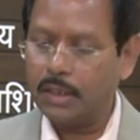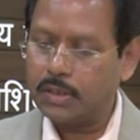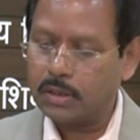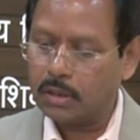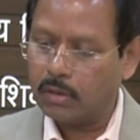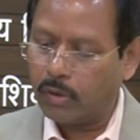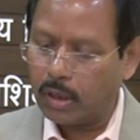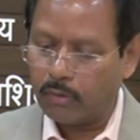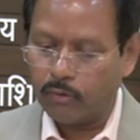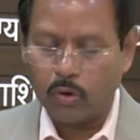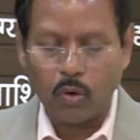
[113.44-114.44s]
this
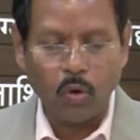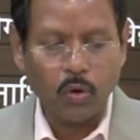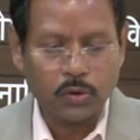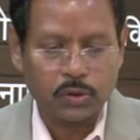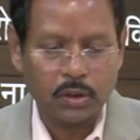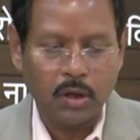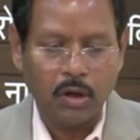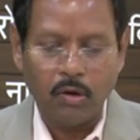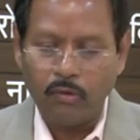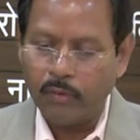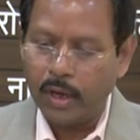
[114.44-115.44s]
wonderful course,
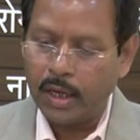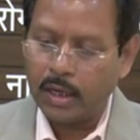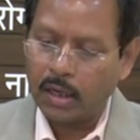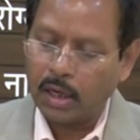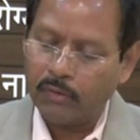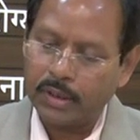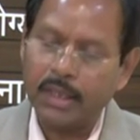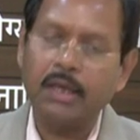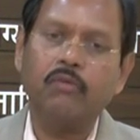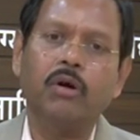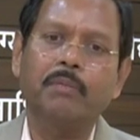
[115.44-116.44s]
where
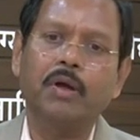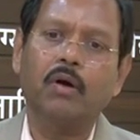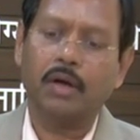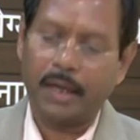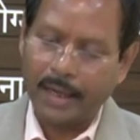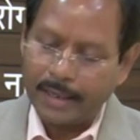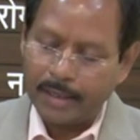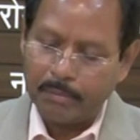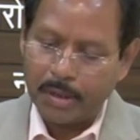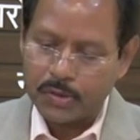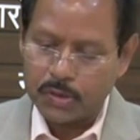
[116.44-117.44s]
everything will be on
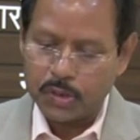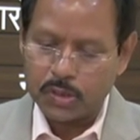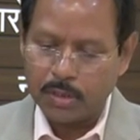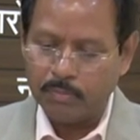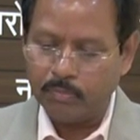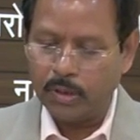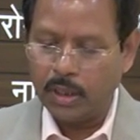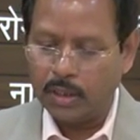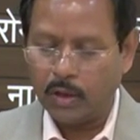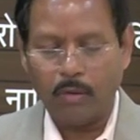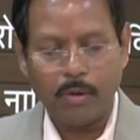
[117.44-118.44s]
credit-based system.
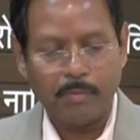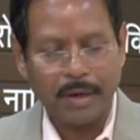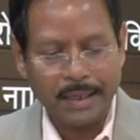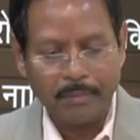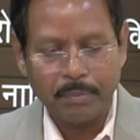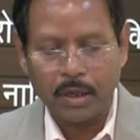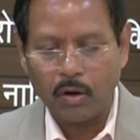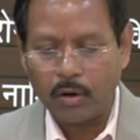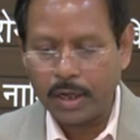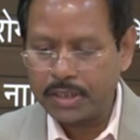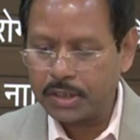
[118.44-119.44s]
There will be multiple
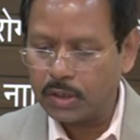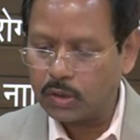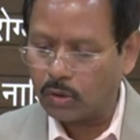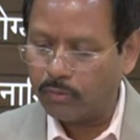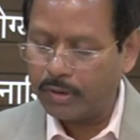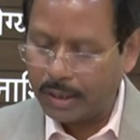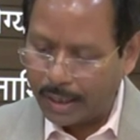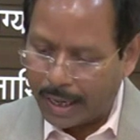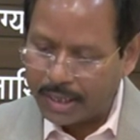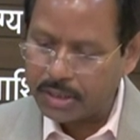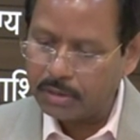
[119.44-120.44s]
occasions of
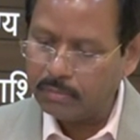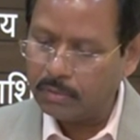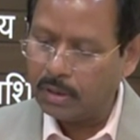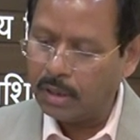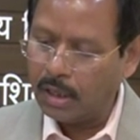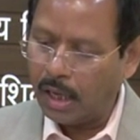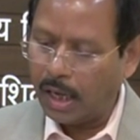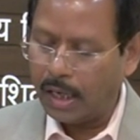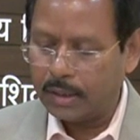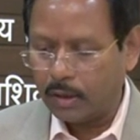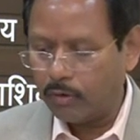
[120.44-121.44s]
interaction,
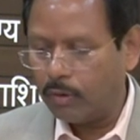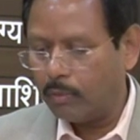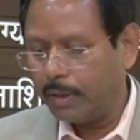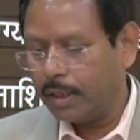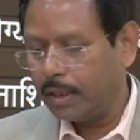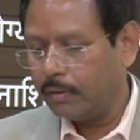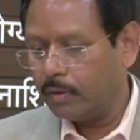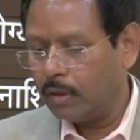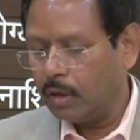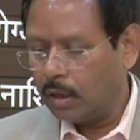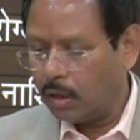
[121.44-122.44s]
and there will be
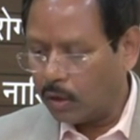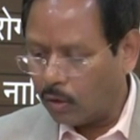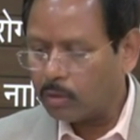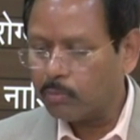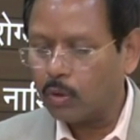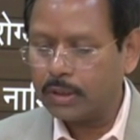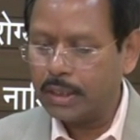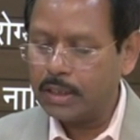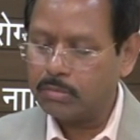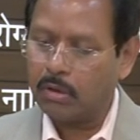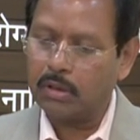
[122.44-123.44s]
lot more
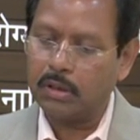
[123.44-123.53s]
things for